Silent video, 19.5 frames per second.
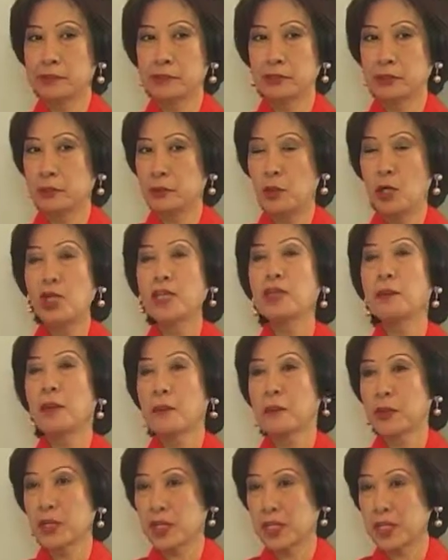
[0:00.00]
from all the
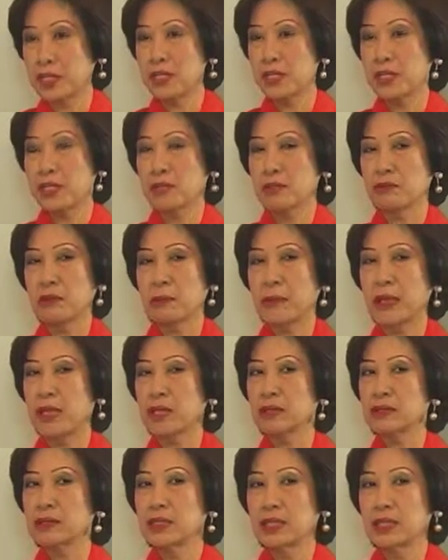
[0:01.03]
member countries of the
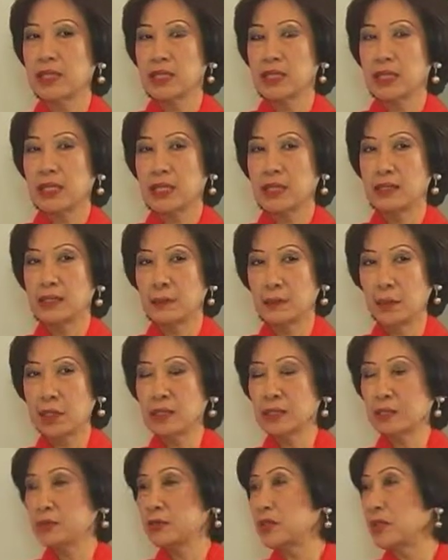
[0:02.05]
bank. And
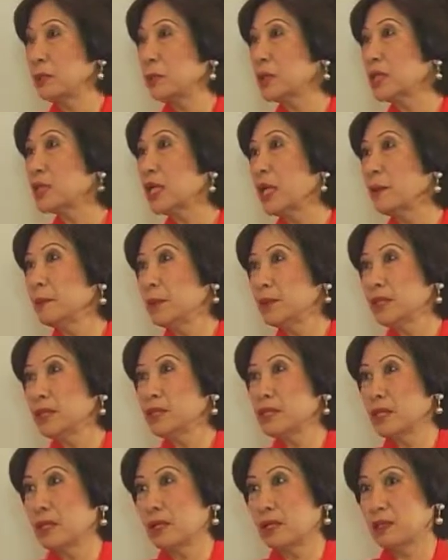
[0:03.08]
among the Philippine
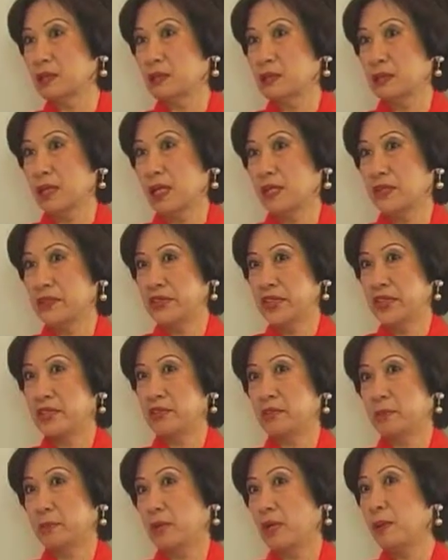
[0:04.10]
companies there are
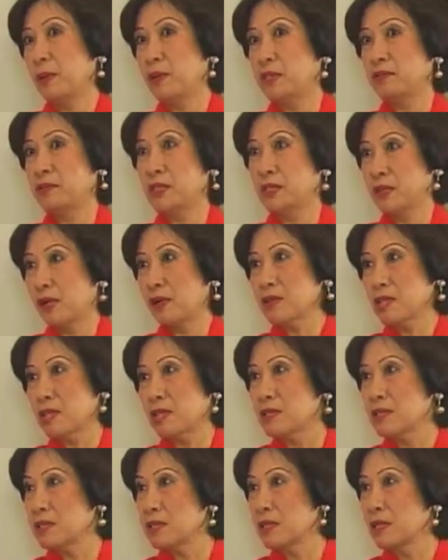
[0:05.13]
hundreds or probably even
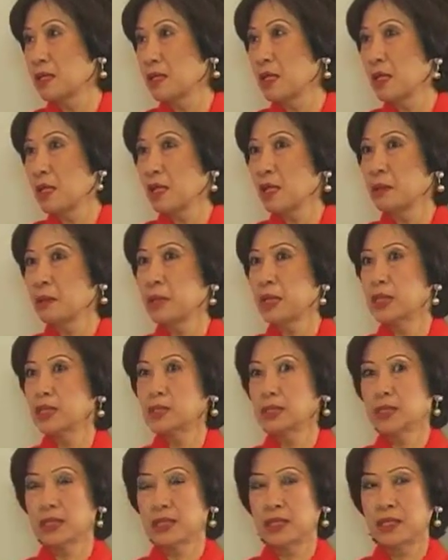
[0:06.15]
thousands.
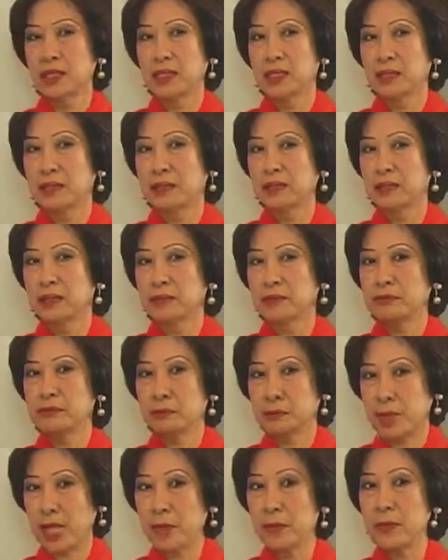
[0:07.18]
But
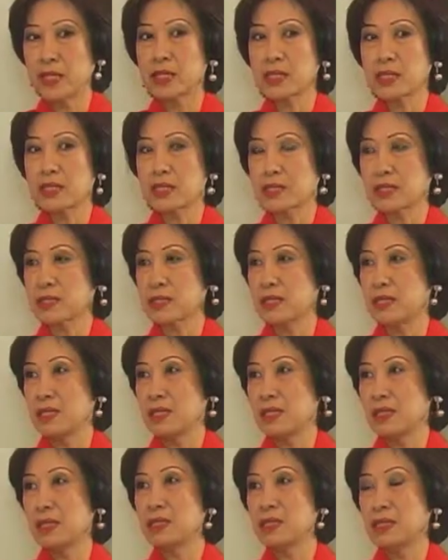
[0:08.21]
PRIMEX has
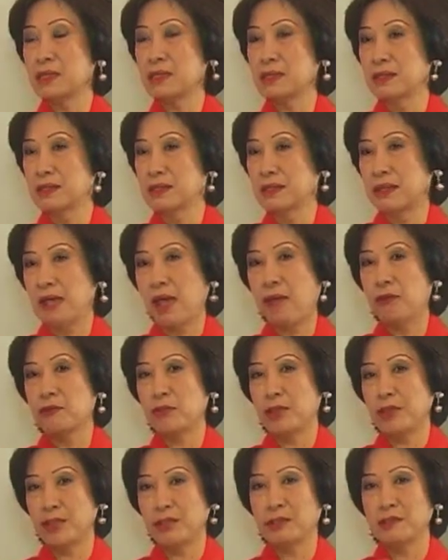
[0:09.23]
succeeded in
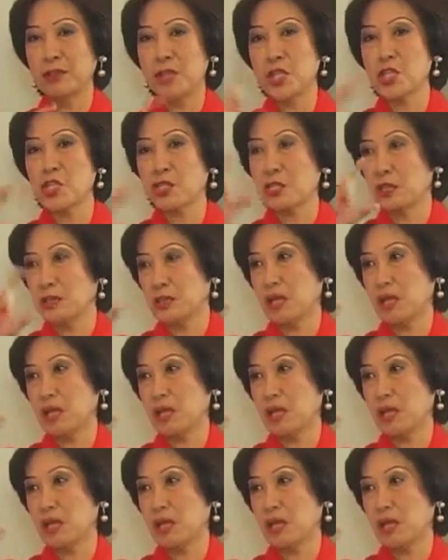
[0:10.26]
having reached the